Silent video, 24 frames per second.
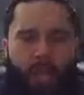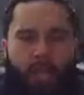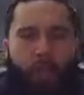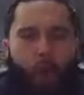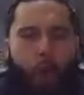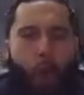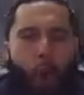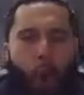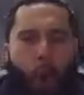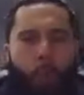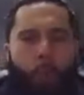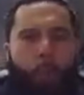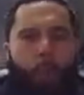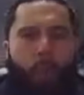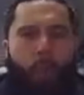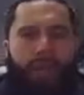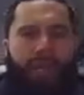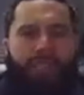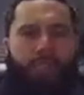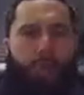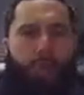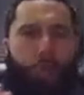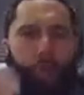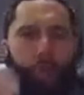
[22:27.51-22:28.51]
The whole point
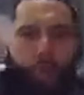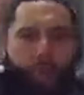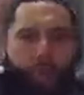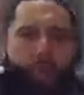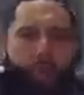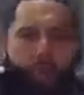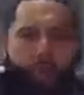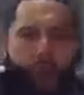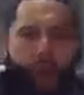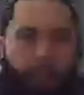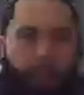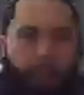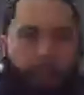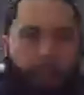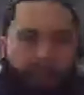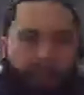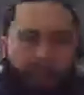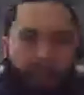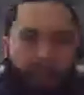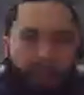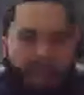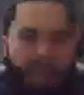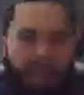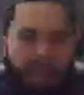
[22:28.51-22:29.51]
is to work your way up the
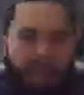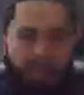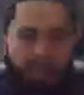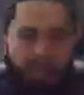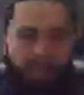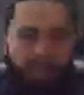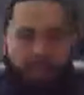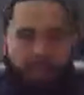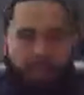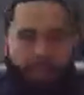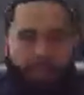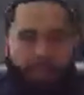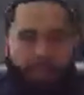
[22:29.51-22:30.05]
scale.